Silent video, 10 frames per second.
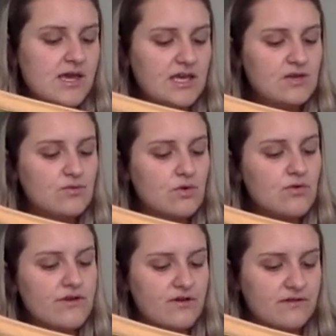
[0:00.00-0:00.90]
He
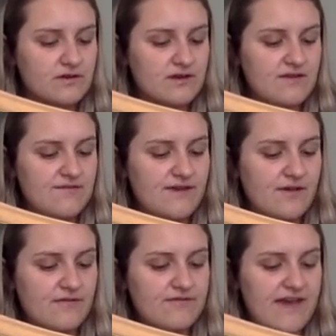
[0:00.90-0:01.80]
rolled over and
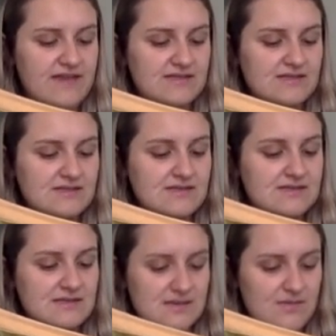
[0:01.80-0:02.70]
fell fast
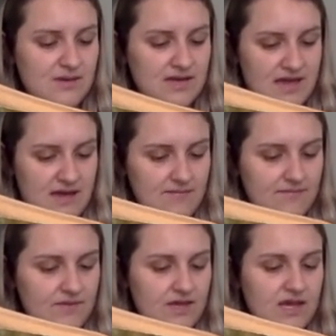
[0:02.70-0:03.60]
asleep again,
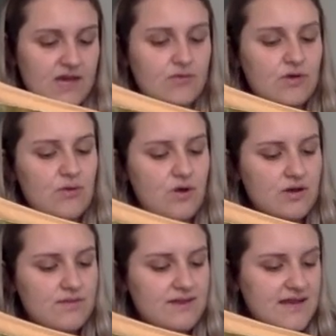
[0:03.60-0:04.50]
and when he woke
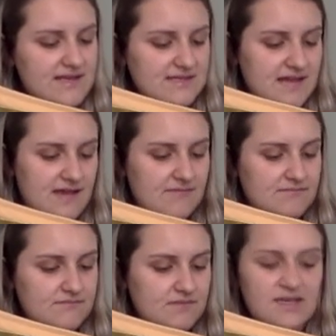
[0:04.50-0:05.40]
up the next day,
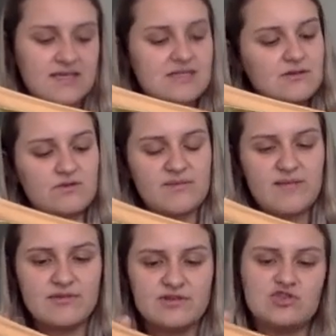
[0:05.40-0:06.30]
he didn't
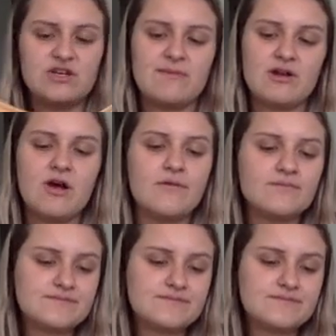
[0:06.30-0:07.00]
remember the dream at all.